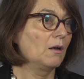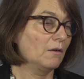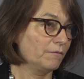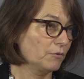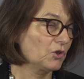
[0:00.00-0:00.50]

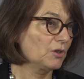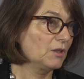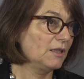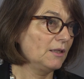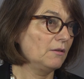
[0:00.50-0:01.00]

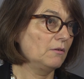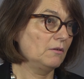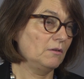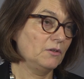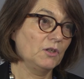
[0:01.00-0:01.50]
Unfortunately,
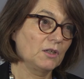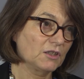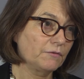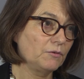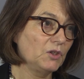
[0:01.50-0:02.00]
in the
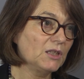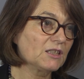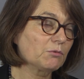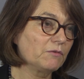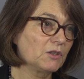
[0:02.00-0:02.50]
last few
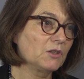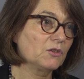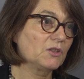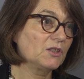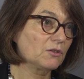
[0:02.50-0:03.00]
years, we've learned
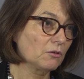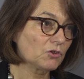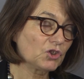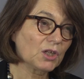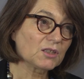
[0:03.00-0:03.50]
that it's
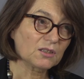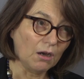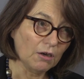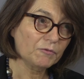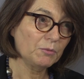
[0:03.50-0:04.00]
not just
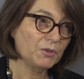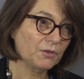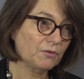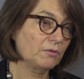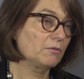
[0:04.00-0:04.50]
after
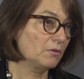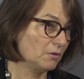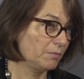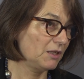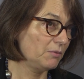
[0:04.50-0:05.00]
birth that
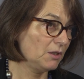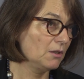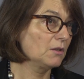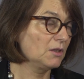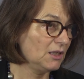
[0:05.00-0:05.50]
the baby
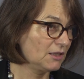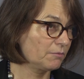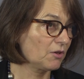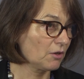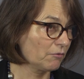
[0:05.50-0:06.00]
needs
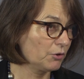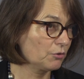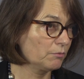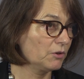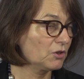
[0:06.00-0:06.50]
thyroid
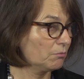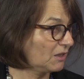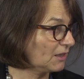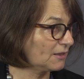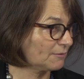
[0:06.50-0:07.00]
hormone to
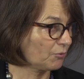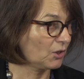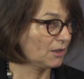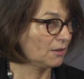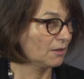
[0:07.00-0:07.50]
make its
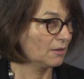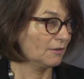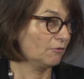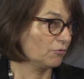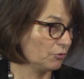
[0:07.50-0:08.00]
brain
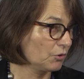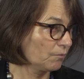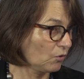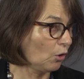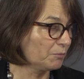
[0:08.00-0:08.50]
grow
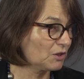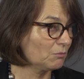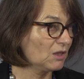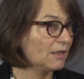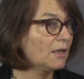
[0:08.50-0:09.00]

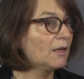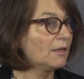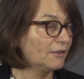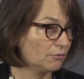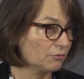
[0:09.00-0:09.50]
optimally,
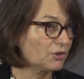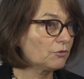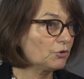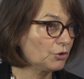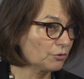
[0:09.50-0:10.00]
it's also
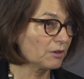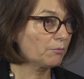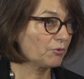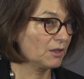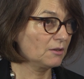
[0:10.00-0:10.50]
during
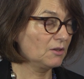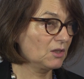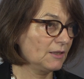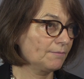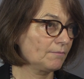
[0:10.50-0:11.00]

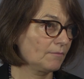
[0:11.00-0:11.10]
pregnancy.